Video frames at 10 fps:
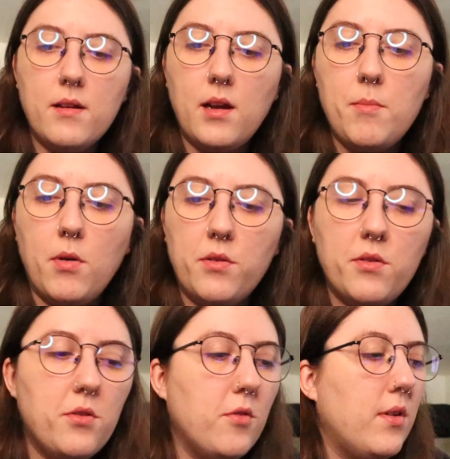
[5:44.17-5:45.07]
I'm
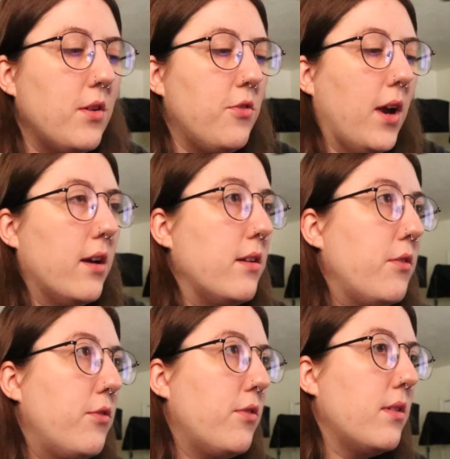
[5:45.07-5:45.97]
also doing a
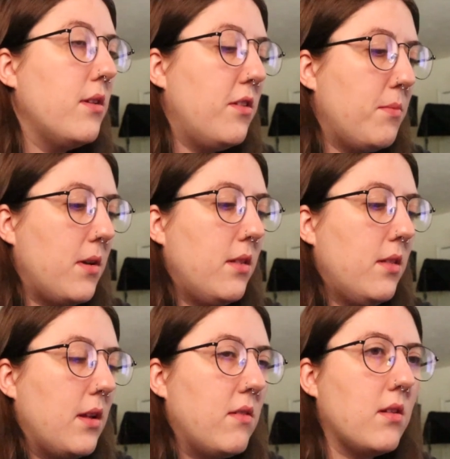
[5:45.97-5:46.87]
challenge this
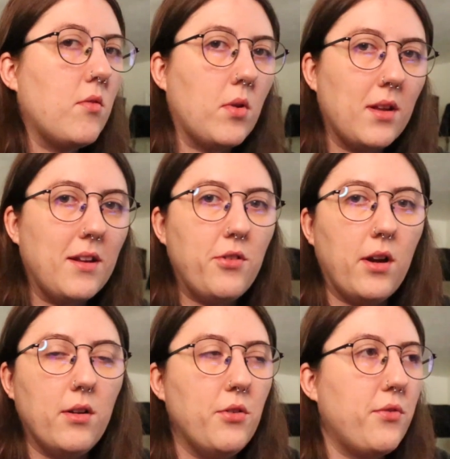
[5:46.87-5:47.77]
month. It's not really a
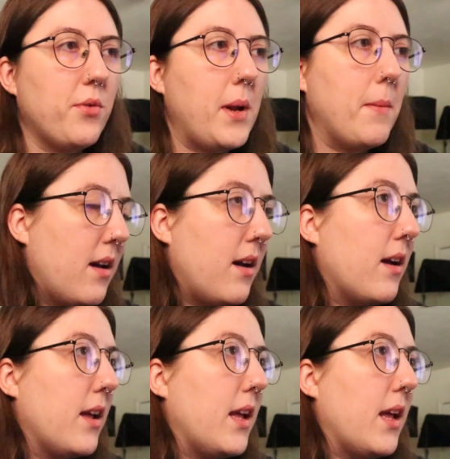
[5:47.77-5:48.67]
challenge for me.
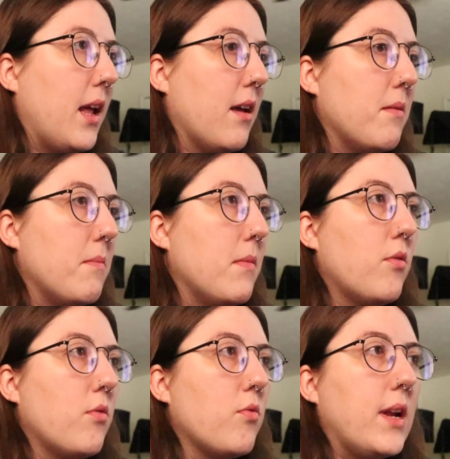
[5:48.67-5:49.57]
I am
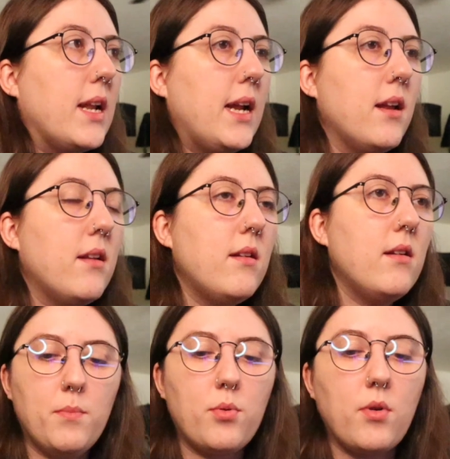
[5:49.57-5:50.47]
reading
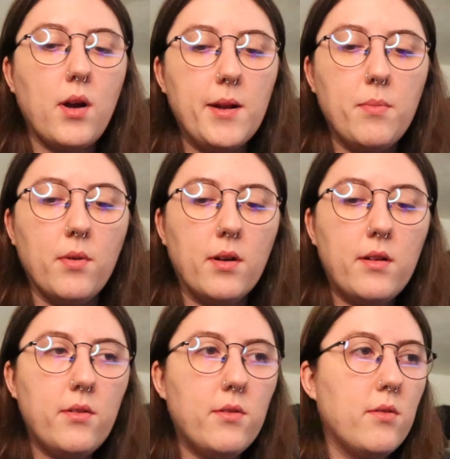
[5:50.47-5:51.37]
Pride
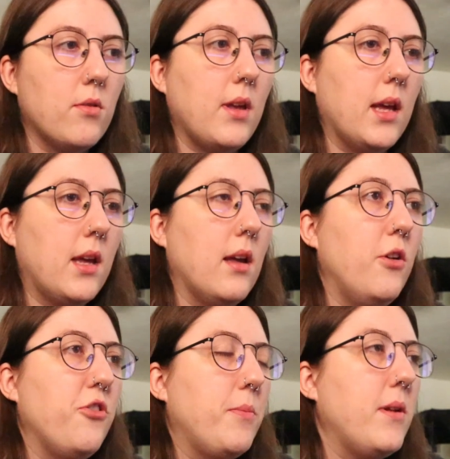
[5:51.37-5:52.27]
books or like
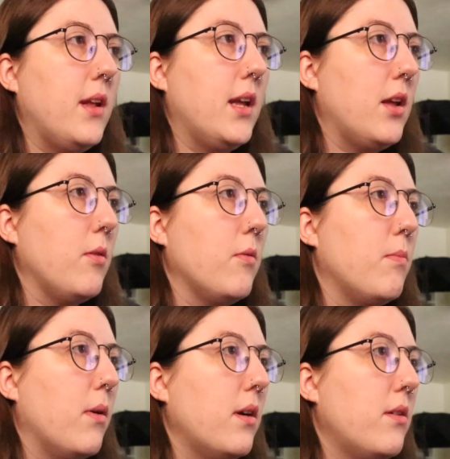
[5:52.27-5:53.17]
LGBTQ
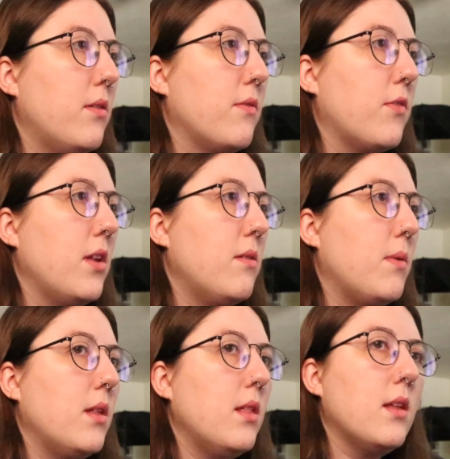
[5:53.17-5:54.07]
books for this
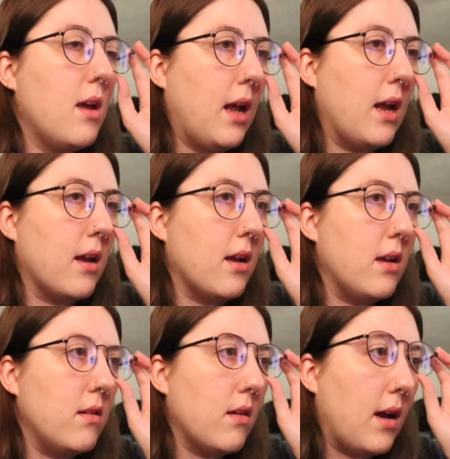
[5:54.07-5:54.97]
month,
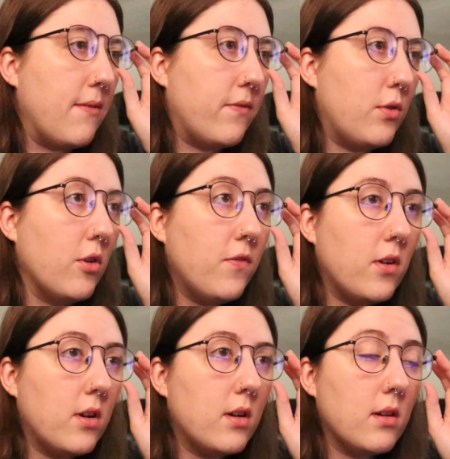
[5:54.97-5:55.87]
and I've so
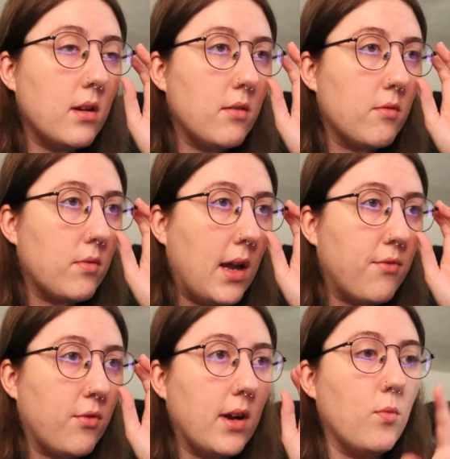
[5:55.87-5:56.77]
far
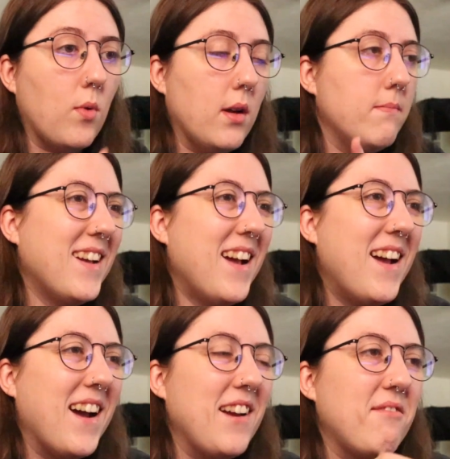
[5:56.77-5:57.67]
have read one.
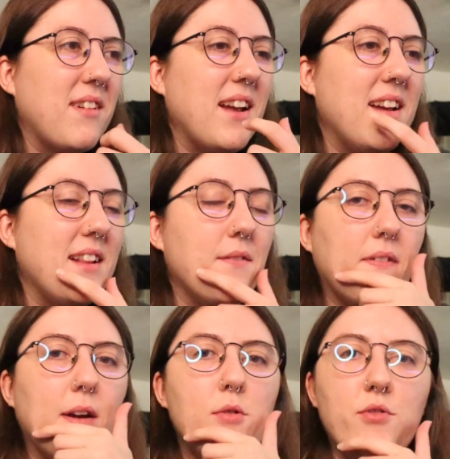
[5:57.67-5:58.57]
I read If
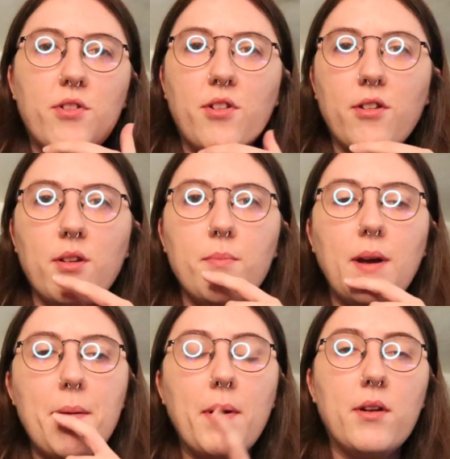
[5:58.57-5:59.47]
I Was Your Girl
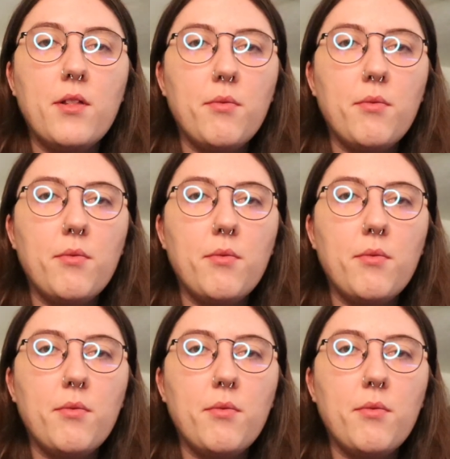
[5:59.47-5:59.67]
by Meredith